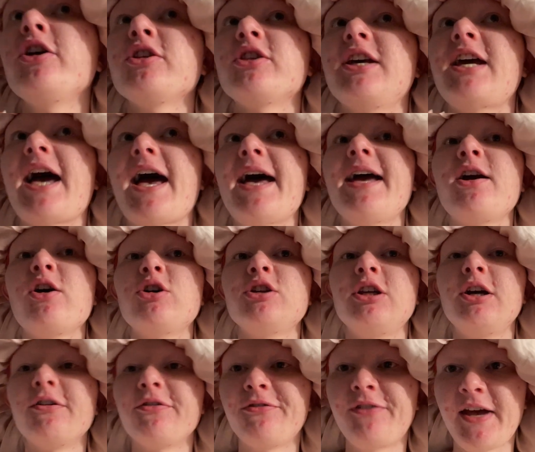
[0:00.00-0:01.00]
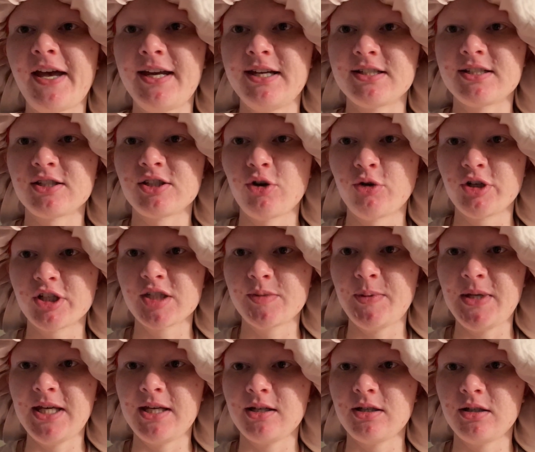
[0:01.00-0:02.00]
the egg on your face, so to
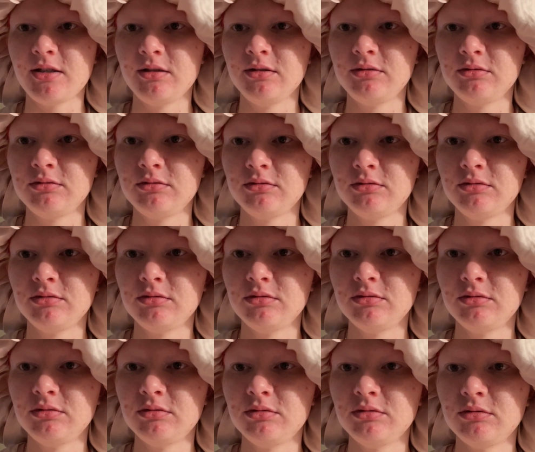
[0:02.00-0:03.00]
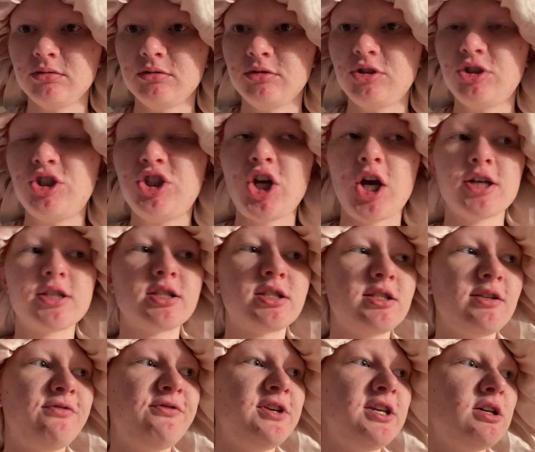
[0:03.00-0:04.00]
speak, just to
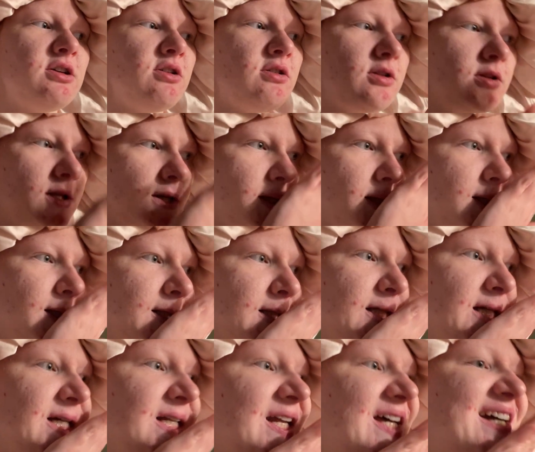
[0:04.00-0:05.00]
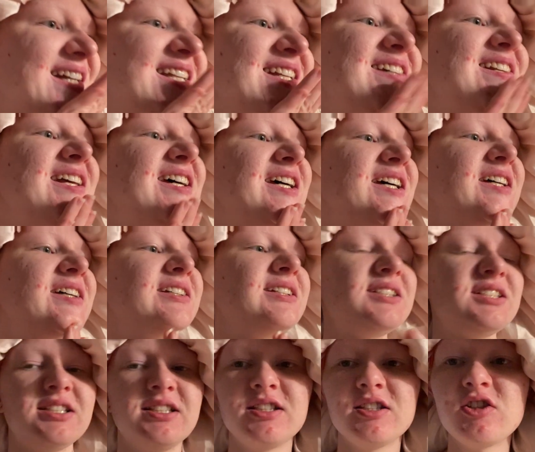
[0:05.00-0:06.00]
feel connected
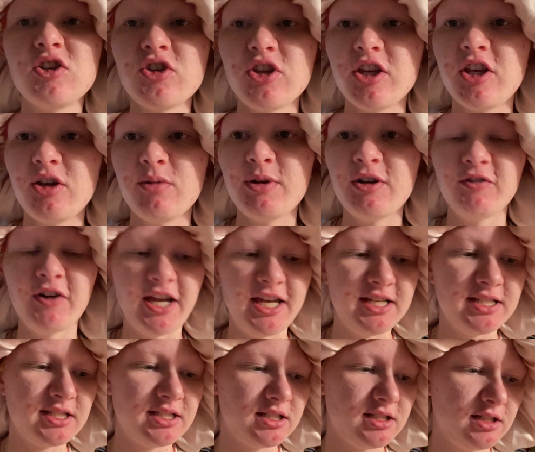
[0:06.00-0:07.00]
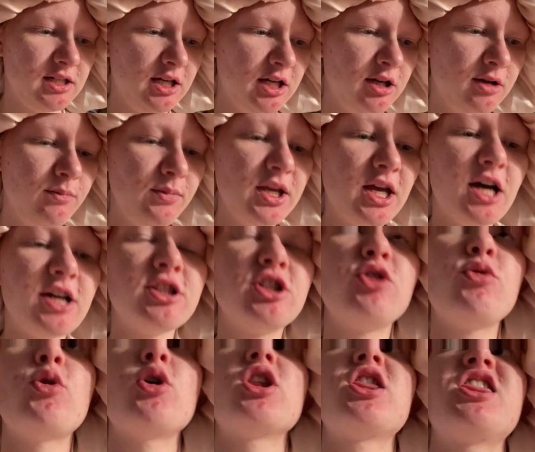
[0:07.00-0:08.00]
to the human race, because
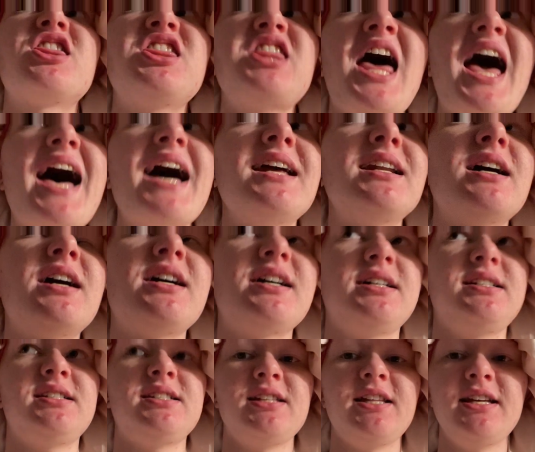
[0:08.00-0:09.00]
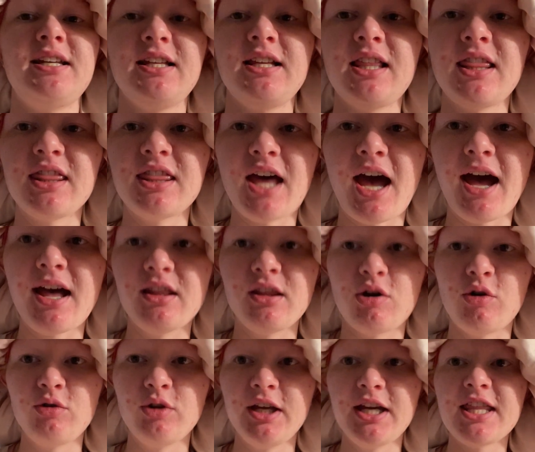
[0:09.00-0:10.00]
you are that isolated and that
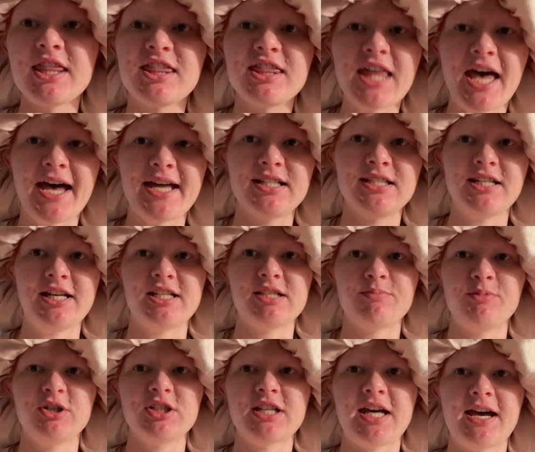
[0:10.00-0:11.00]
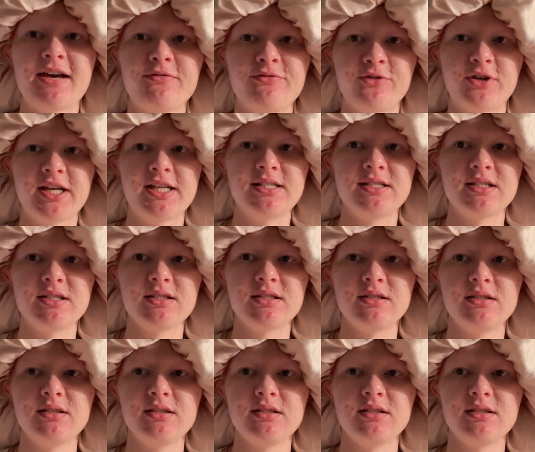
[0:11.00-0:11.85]
lonely and that desperate to have friends.